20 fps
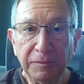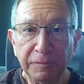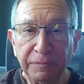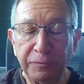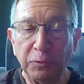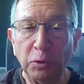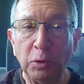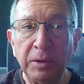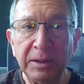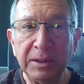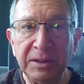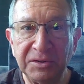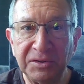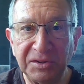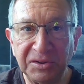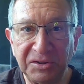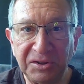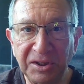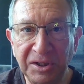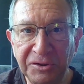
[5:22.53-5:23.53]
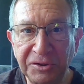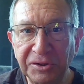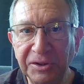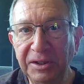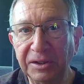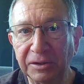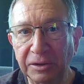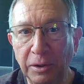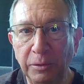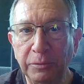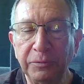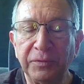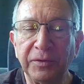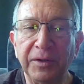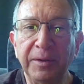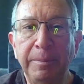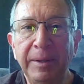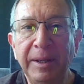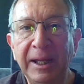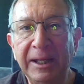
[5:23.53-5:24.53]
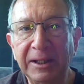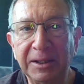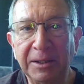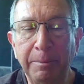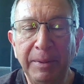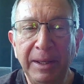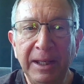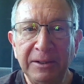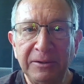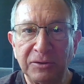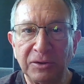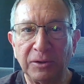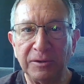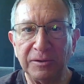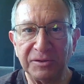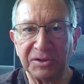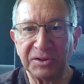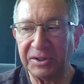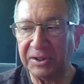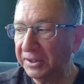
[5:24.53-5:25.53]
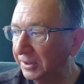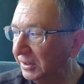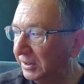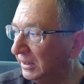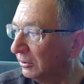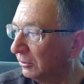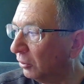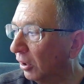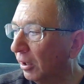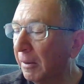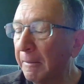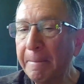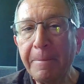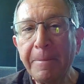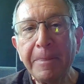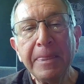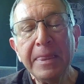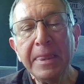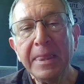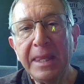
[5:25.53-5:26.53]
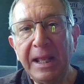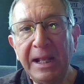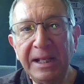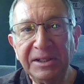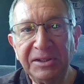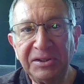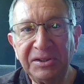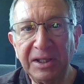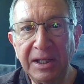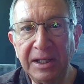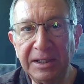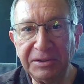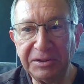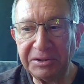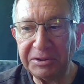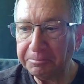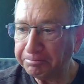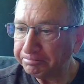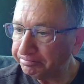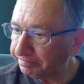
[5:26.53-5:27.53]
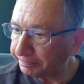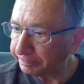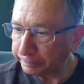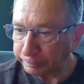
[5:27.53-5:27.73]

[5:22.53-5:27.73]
Flooring is essentially a loan from the bank. The bank turns to the dealer and says,